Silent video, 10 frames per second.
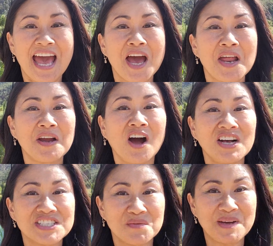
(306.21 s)
And
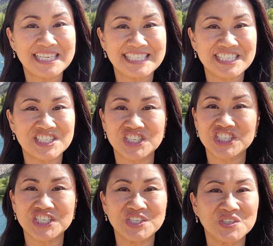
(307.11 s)
also my sister
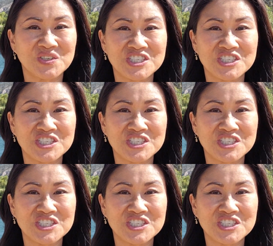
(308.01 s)
too,